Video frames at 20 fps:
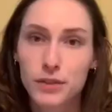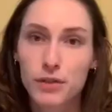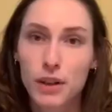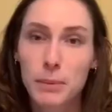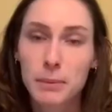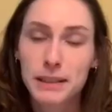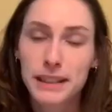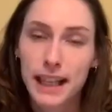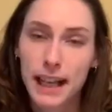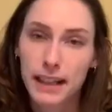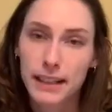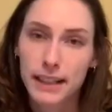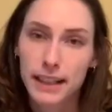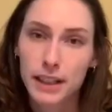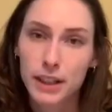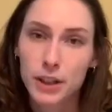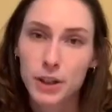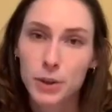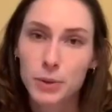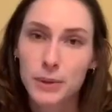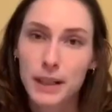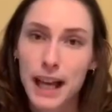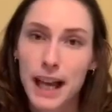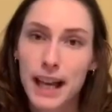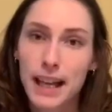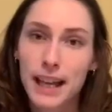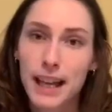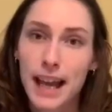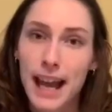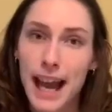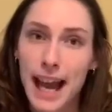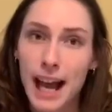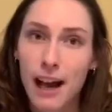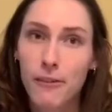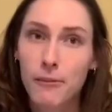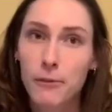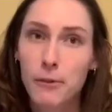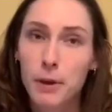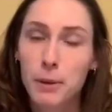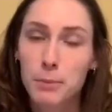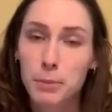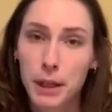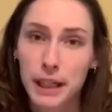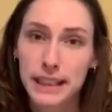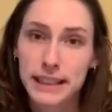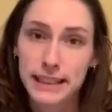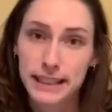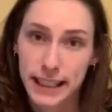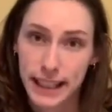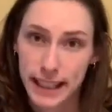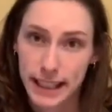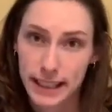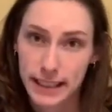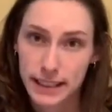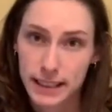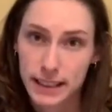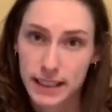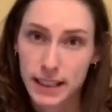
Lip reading: From attending, you get half price tickets.